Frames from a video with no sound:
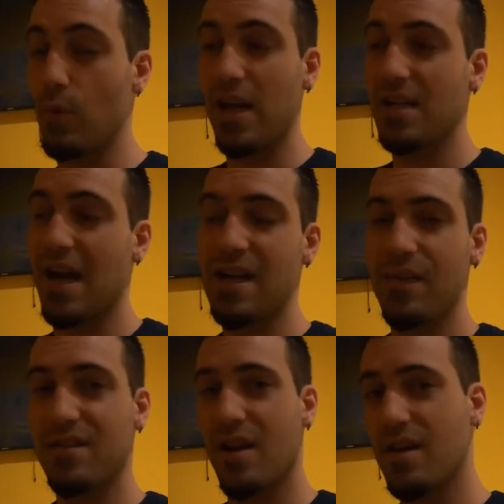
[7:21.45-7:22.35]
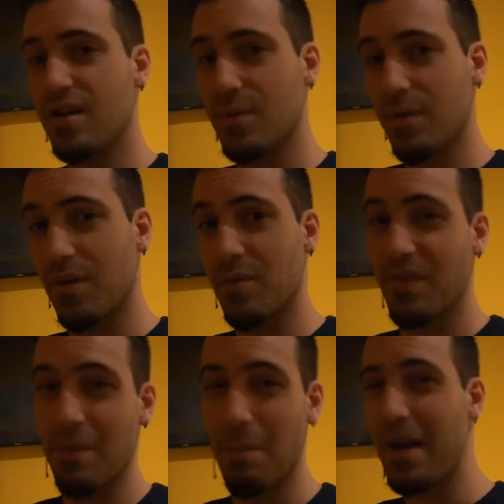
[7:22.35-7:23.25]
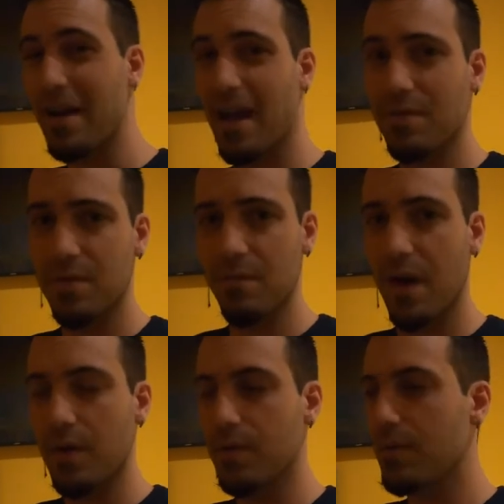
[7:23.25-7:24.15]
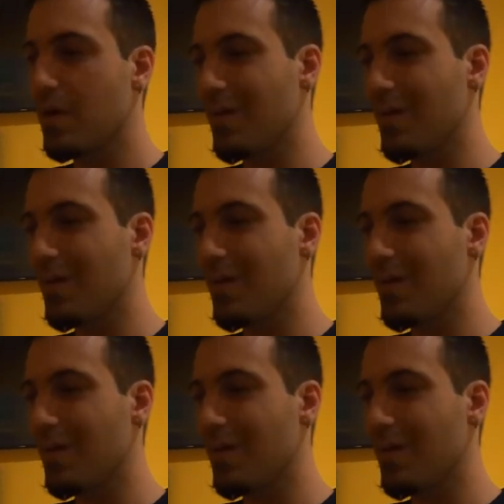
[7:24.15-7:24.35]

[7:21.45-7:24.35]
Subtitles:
We got kind of excited because we thought they might have some value,